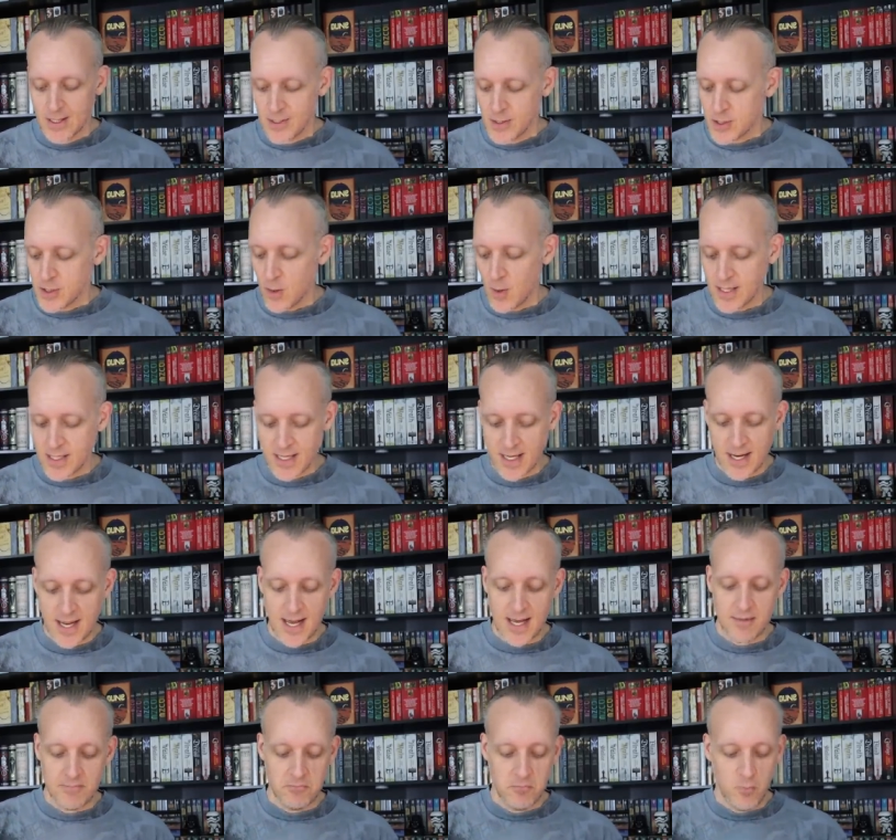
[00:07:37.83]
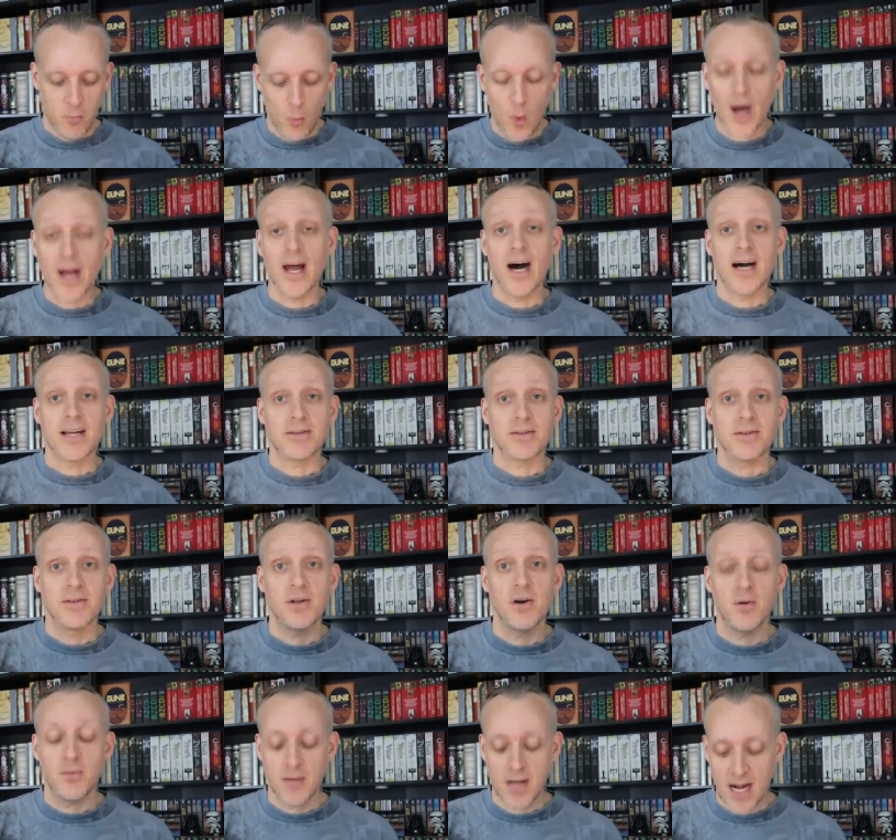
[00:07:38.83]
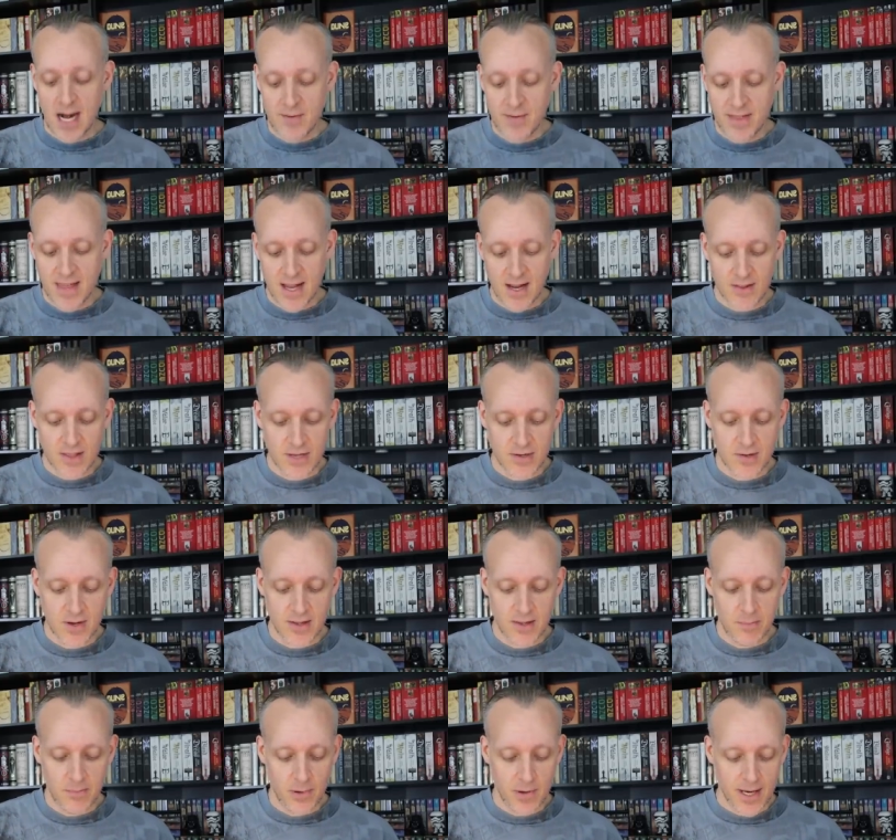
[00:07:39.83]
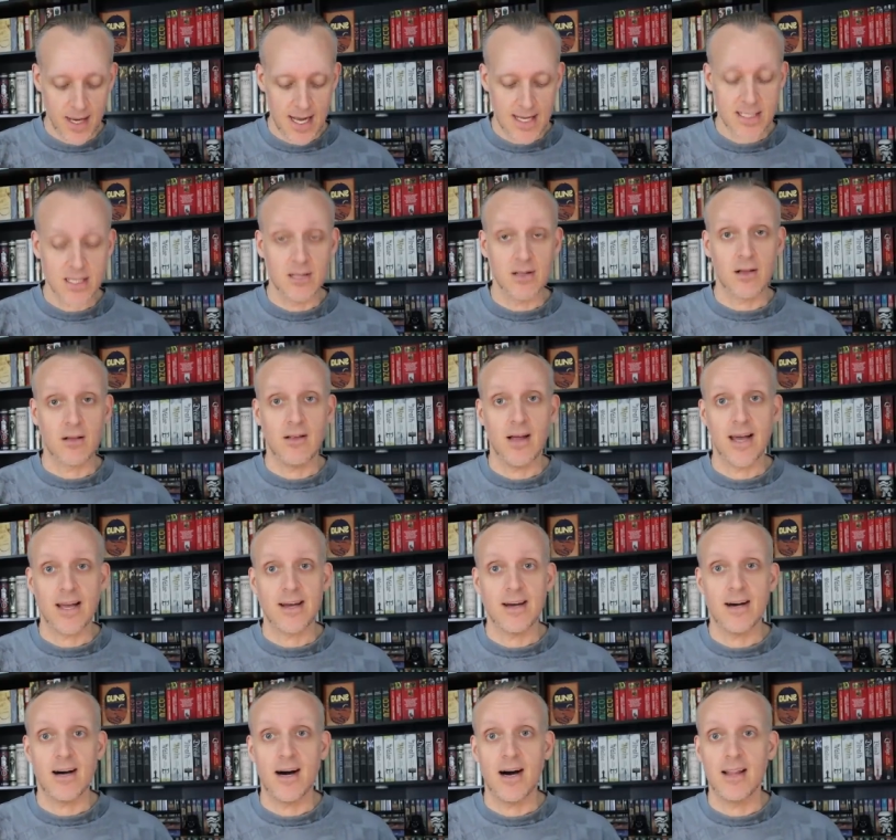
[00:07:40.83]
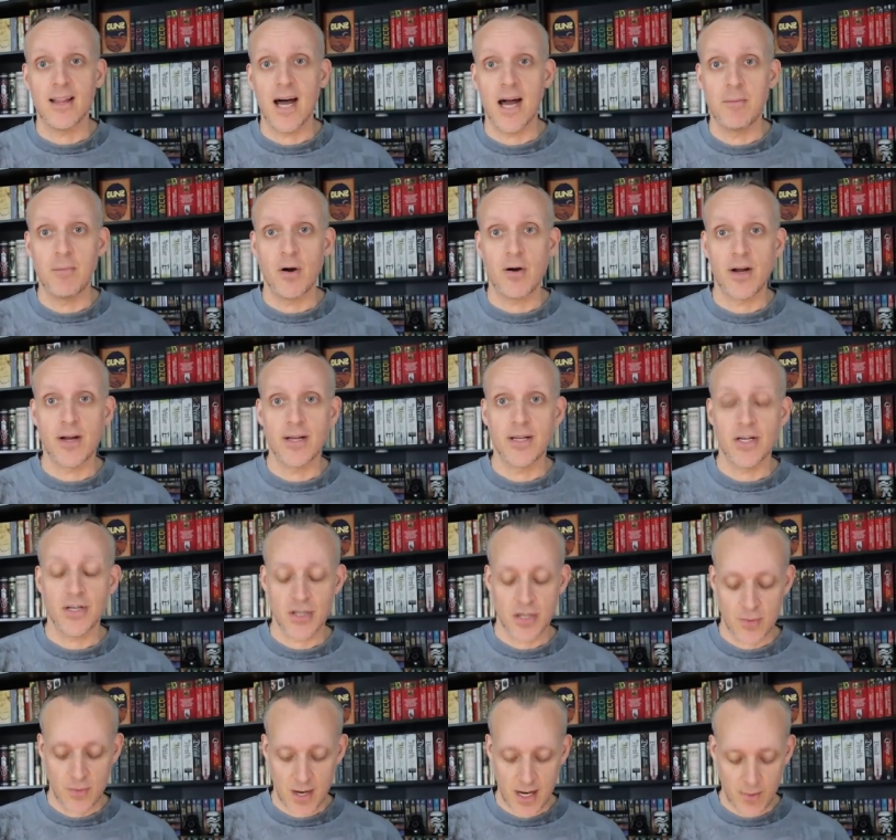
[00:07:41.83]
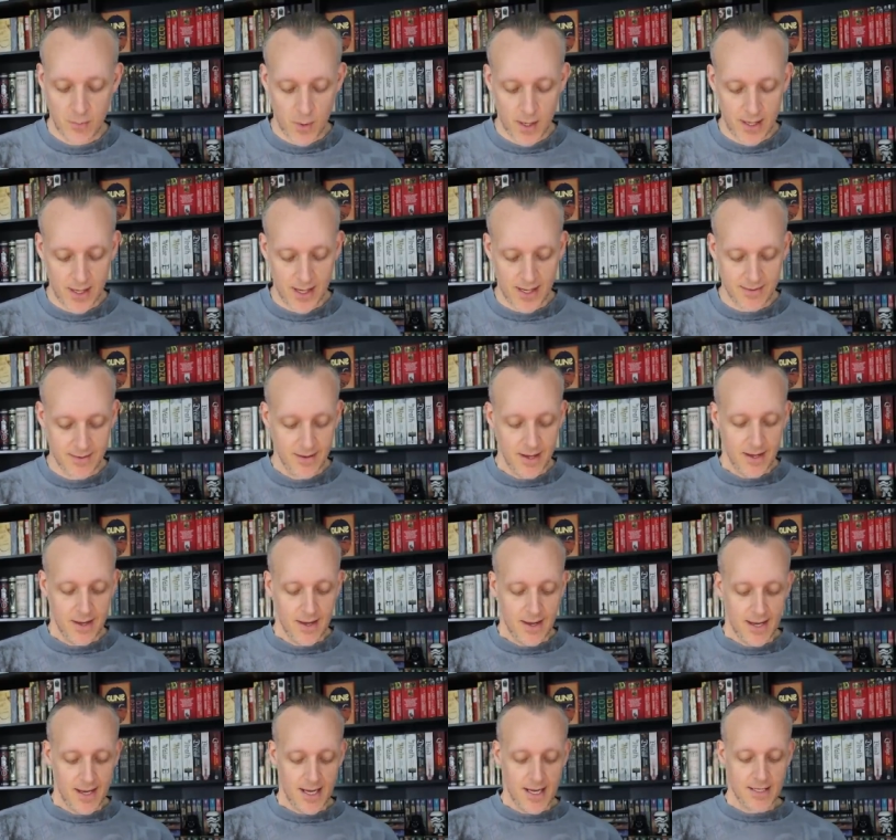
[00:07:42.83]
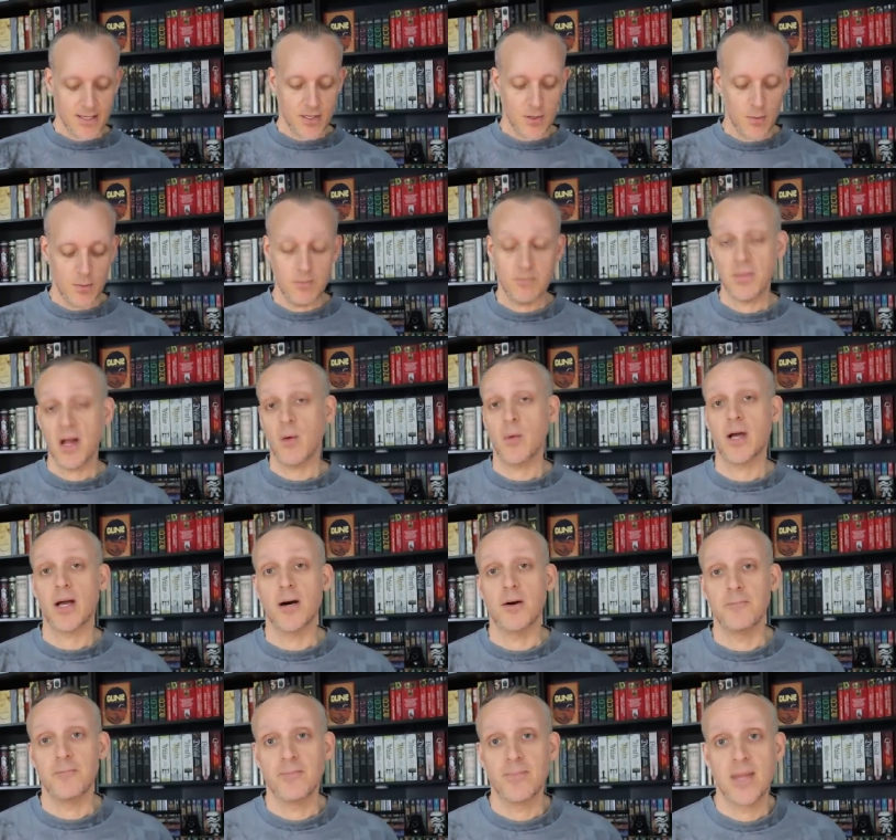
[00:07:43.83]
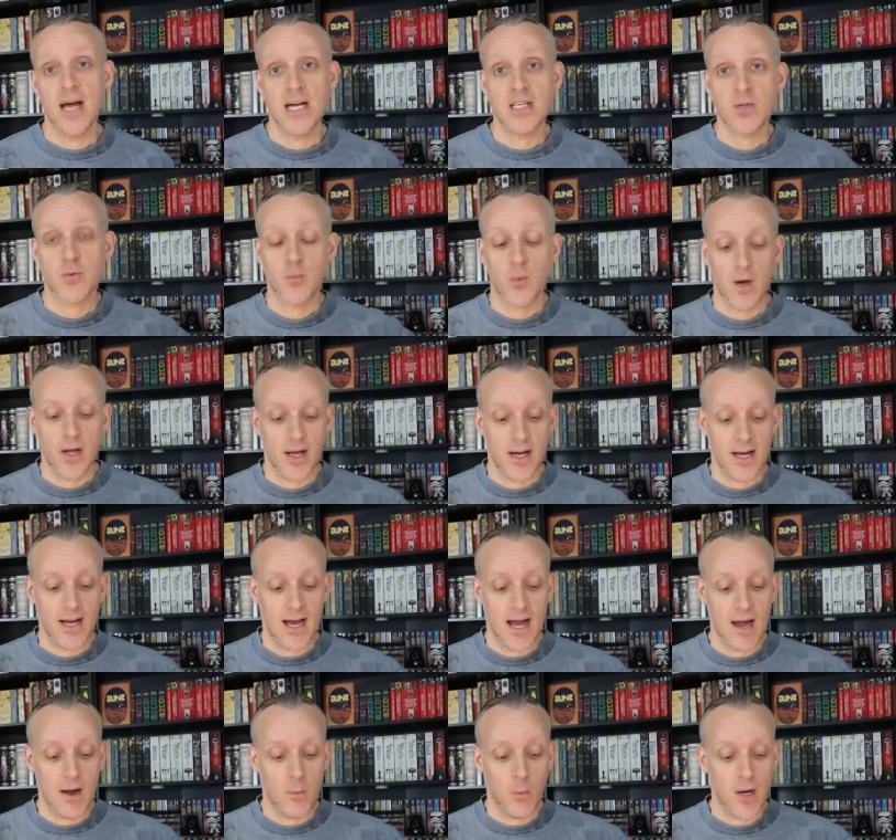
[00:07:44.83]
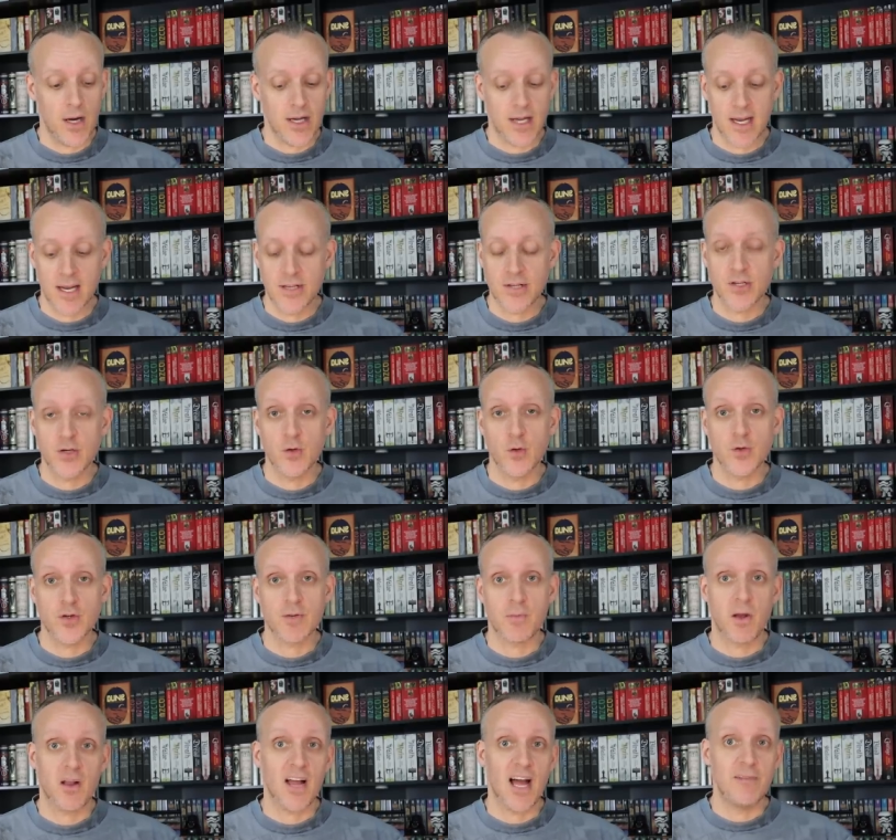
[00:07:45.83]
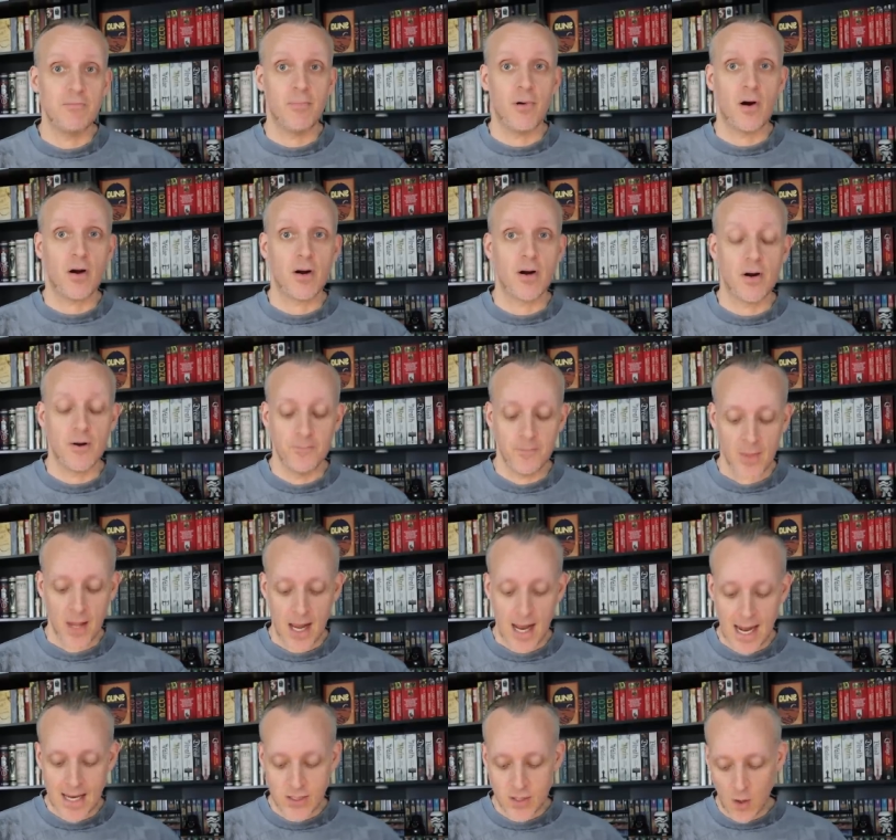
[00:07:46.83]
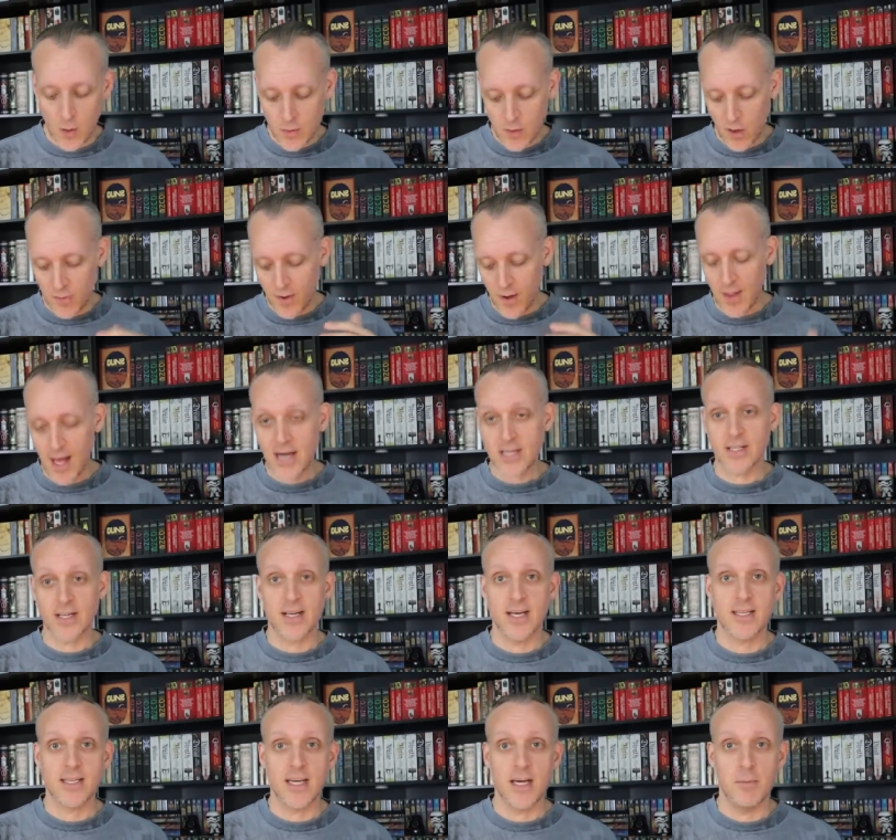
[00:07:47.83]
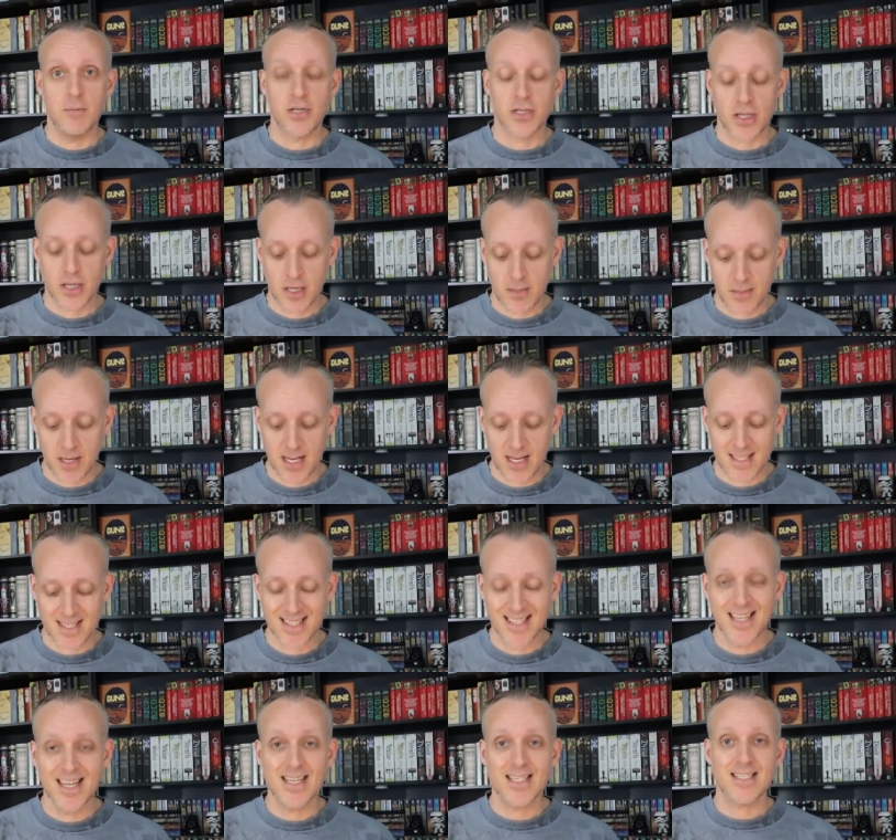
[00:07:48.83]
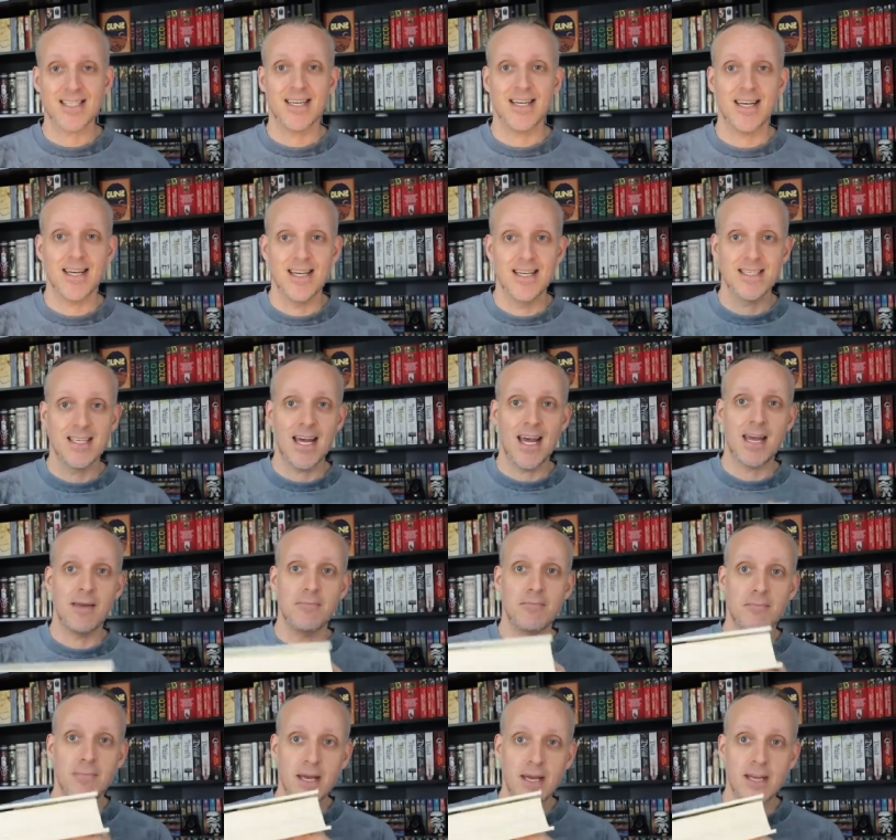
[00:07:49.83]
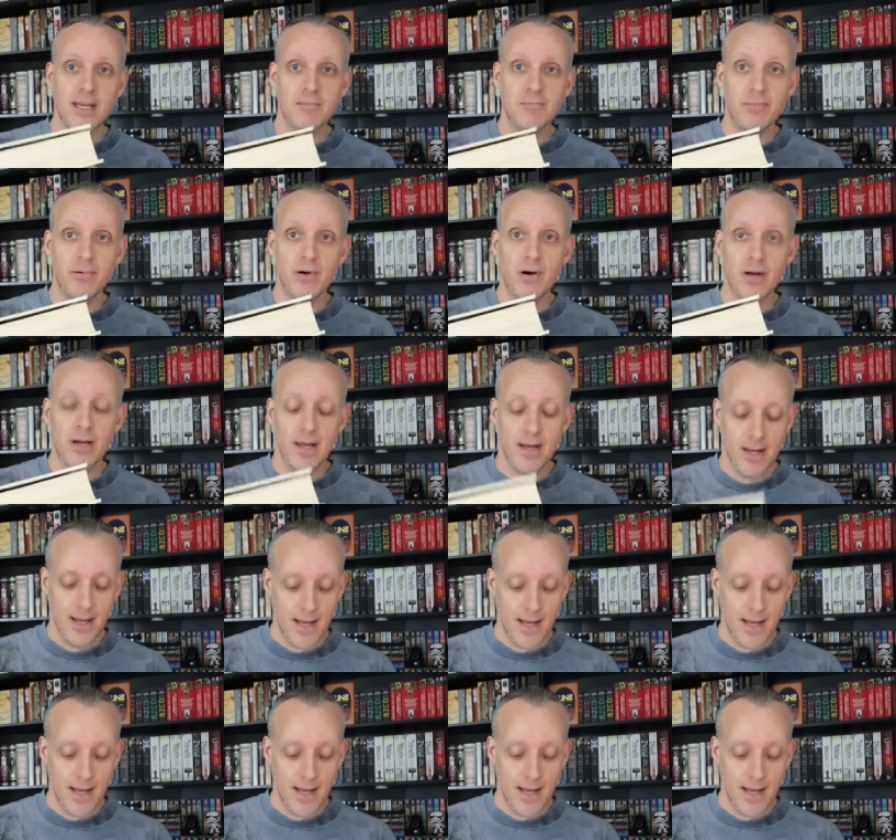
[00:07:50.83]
So I said, hey, why not? You know, not everything on the on the book has to look like a, a library edition, right? Why not? Uh, so there we go. That's what uh, I want to get into, some Clive Barker. I don't know if I'll actually get to Imajica because this is a meaty book,